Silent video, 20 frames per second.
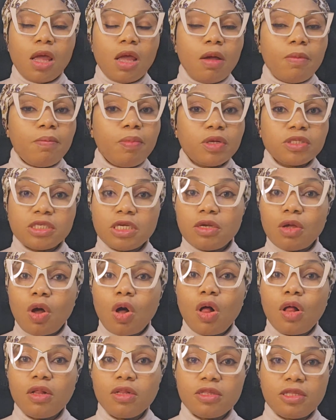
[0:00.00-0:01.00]
But in
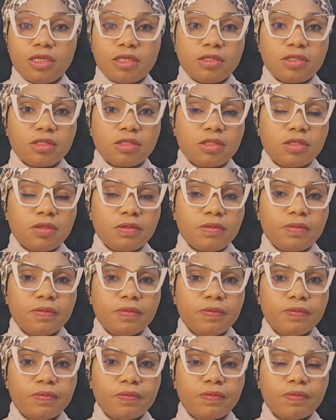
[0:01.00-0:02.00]
all this,
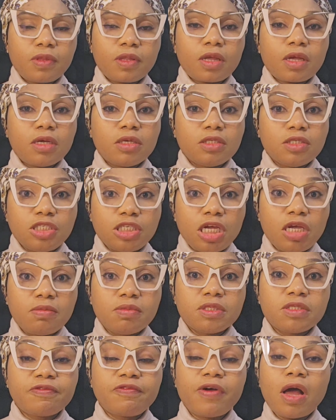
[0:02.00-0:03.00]

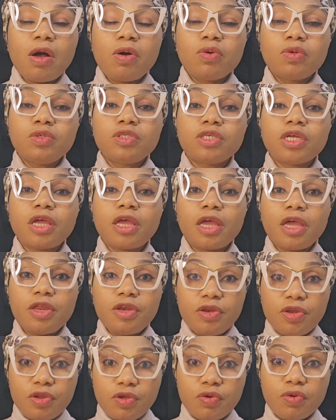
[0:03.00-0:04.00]
James found a
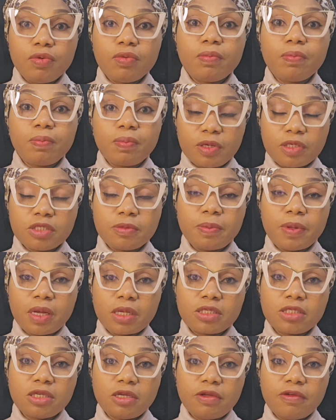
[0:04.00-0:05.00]
new
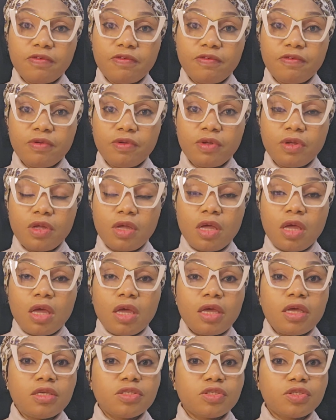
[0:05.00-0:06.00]
perspective.
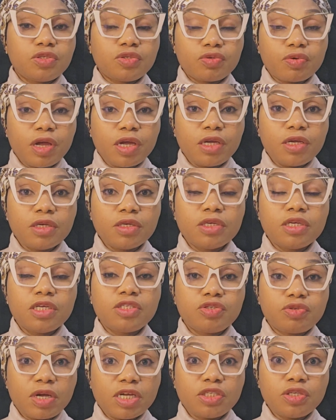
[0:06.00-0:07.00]
He
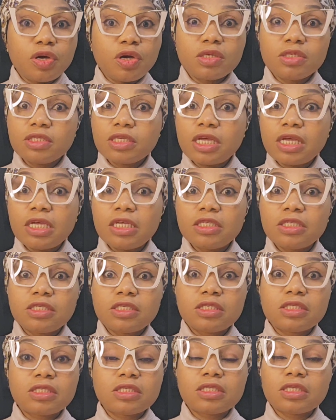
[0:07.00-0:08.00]
treasures
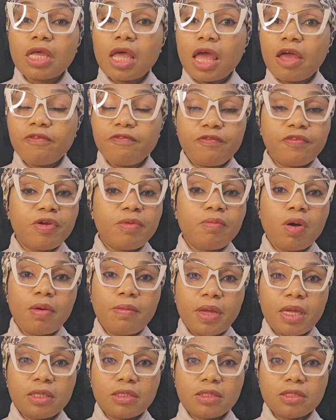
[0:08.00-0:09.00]
his every
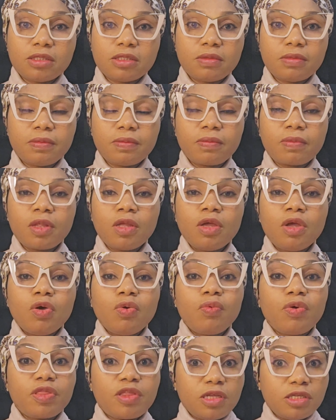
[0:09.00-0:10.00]
moment
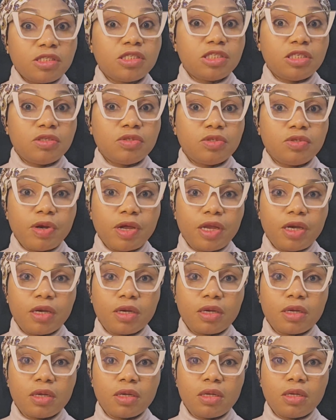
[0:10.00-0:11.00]
with his children.